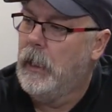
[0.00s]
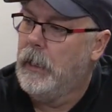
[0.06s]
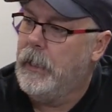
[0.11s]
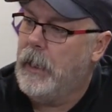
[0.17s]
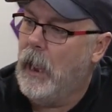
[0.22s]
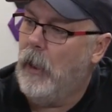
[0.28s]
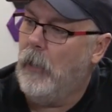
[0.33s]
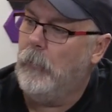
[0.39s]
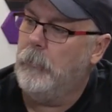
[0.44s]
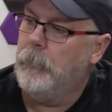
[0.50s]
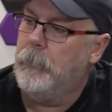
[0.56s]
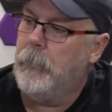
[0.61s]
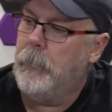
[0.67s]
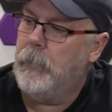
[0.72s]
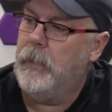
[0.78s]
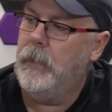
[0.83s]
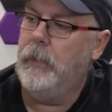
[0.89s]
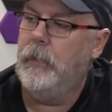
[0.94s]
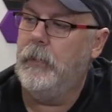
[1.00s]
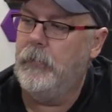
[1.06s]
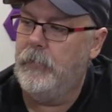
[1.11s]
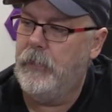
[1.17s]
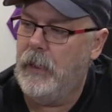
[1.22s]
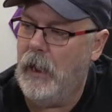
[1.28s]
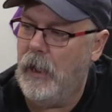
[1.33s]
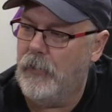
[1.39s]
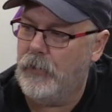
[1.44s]
Now,
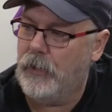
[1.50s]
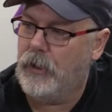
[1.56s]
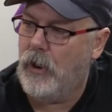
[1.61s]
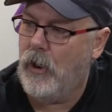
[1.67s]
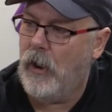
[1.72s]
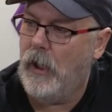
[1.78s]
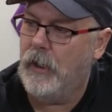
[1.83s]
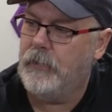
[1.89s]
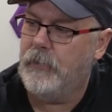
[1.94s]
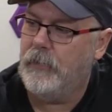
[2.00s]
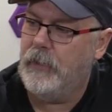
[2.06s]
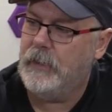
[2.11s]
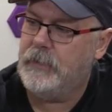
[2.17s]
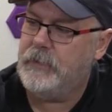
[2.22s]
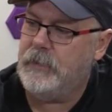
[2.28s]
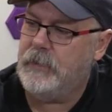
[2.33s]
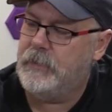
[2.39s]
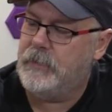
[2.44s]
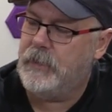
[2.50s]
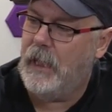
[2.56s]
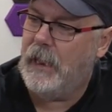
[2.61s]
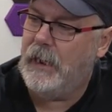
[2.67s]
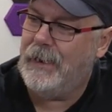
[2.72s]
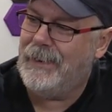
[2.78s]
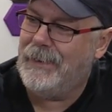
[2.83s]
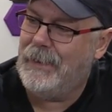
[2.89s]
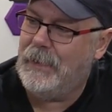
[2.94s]
the other con to this is
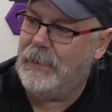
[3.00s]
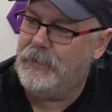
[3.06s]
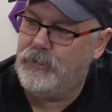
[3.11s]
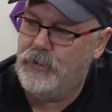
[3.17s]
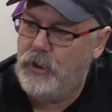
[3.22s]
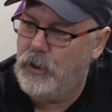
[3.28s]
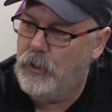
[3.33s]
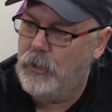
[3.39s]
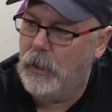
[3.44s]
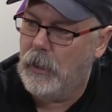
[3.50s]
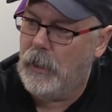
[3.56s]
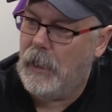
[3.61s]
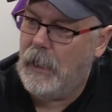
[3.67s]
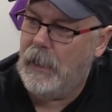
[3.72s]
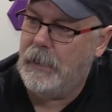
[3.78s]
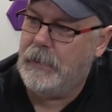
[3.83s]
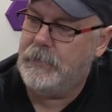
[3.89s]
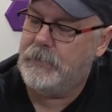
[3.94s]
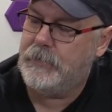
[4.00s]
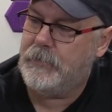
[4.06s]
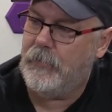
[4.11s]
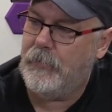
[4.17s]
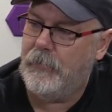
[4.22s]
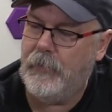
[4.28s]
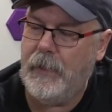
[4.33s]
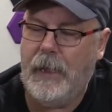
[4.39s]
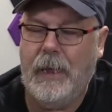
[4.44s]
that it does utilize
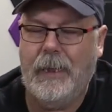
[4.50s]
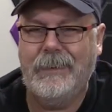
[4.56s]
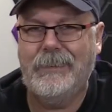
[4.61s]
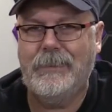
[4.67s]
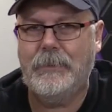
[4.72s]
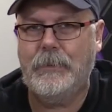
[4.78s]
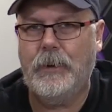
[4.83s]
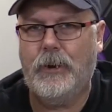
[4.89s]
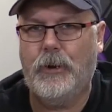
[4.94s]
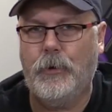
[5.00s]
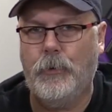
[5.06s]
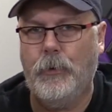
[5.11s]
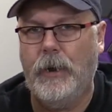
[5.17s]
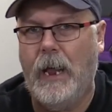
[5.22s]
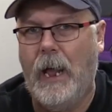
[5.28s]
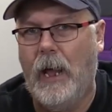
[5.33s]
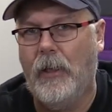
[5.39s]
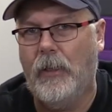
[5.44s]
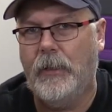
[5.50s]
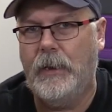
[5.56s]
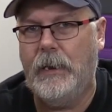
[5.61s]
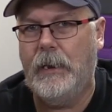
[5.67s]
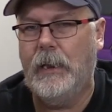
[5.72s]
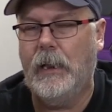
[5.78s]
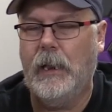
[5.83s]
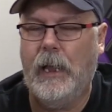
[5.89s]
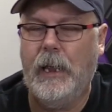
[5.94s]
that
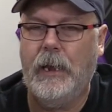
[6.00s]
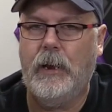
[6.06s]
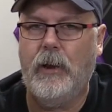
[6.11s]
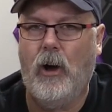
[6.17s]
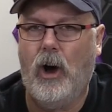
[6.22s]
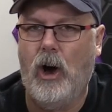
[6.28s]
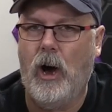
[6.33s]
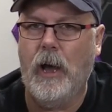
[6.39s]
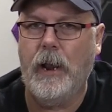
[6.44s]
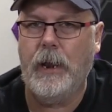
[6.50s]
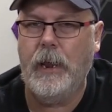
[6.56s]
Creality-like hot